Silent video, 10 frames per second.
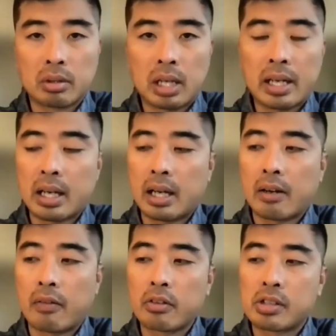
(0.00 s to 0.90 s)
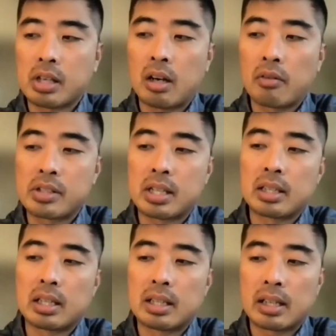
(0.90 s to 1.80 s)
I always say
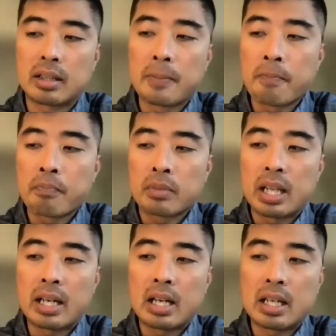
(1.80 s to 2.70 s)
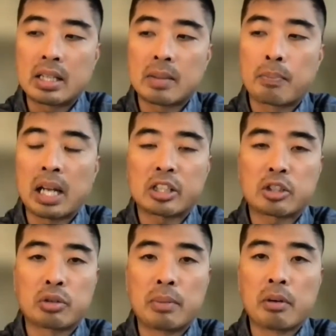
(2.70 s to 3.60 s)
that data is the
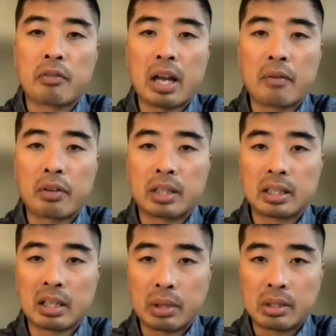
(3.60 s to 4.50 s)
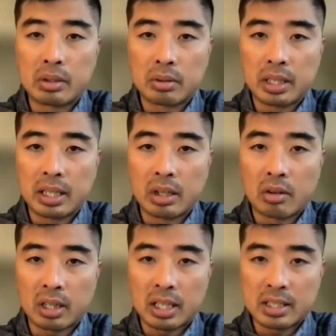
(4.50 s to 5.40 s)
bloodstream of everything that we do in an
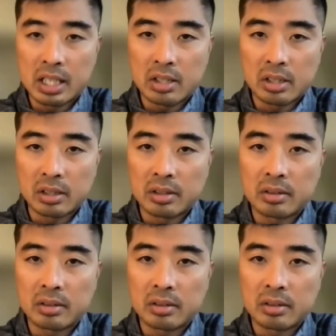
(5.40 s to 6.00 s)
organization,